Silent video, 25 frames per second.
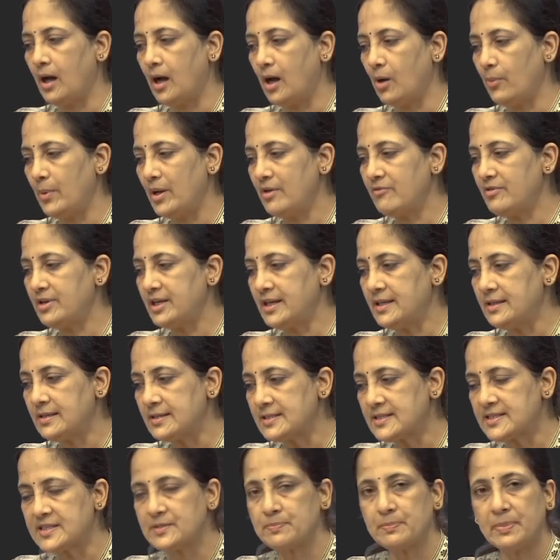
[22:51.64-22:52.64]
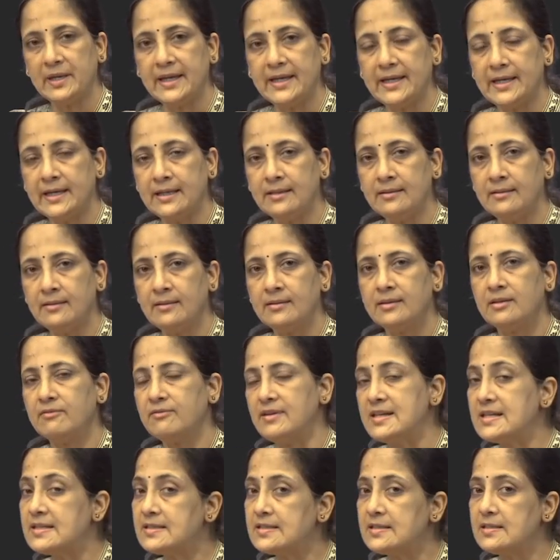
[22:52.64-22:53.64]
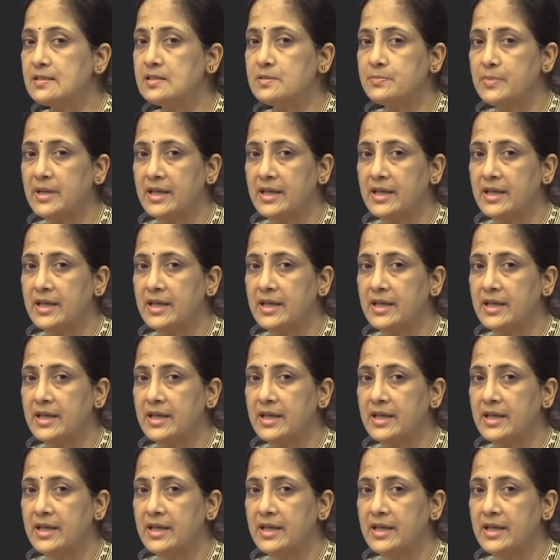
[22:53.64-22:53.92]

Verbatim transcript: However, in the spleen, the vessels